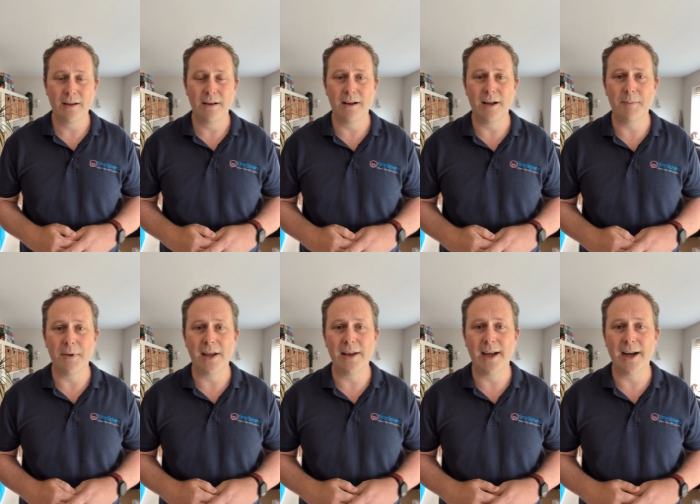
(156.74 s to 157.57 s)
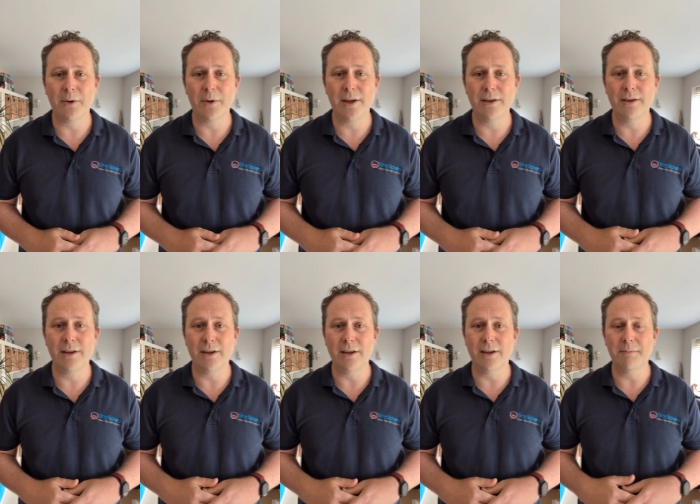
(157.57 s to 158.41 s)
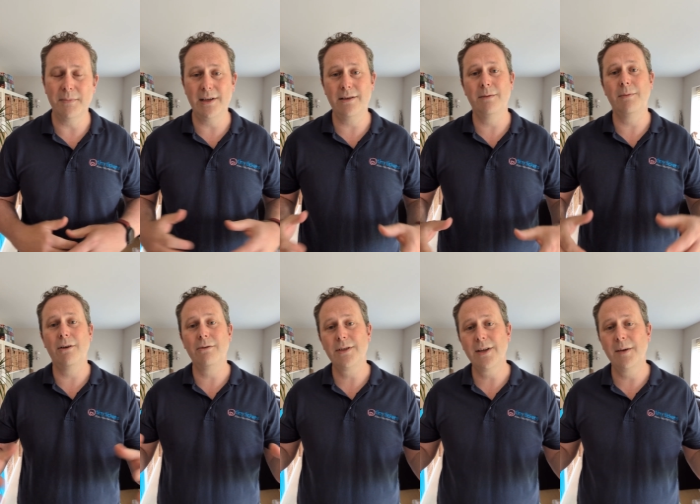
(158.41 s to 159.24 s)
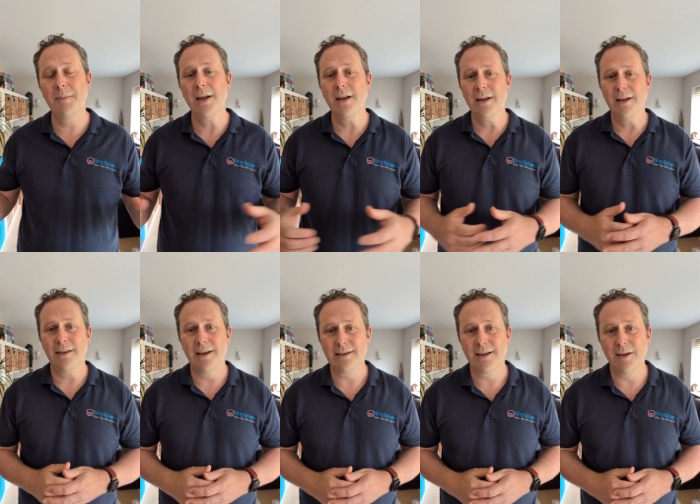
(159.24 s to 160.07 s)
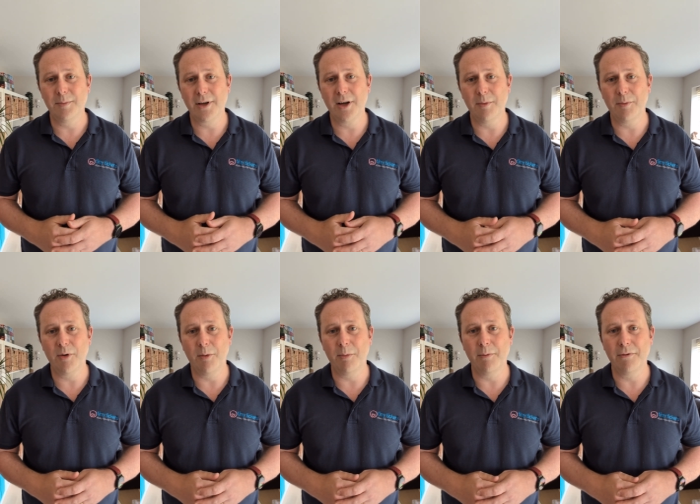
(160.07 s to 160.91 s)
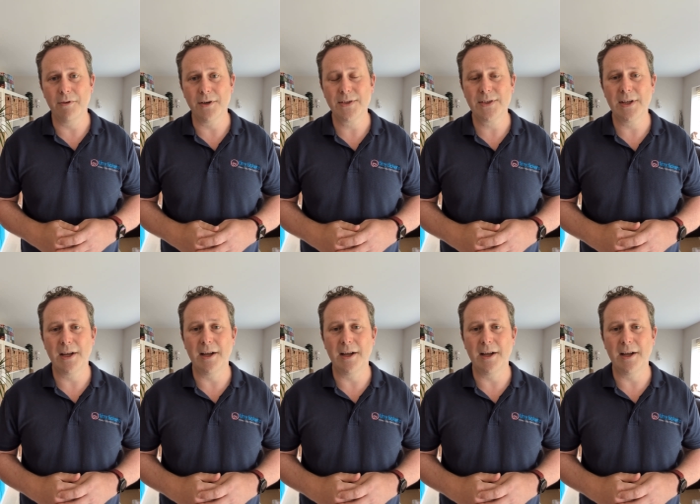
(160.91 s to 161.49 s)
And now in the medium long term, that's going to become a problem for us.